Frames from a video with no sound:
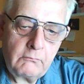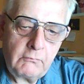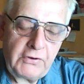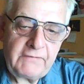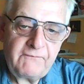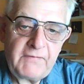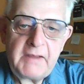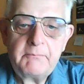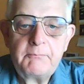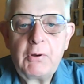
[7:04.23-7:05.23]
where you can
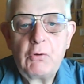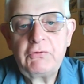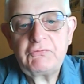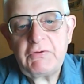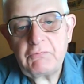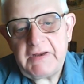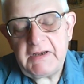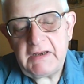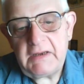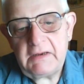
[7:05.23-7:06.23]
find poetry
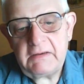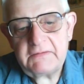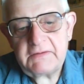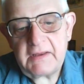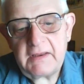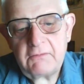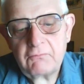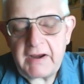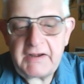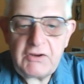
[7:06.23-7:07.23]
readings and
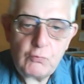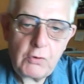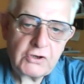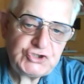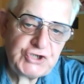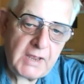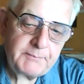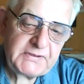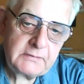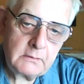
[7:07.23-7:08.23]
writing
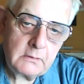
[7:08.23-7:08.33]
workshops.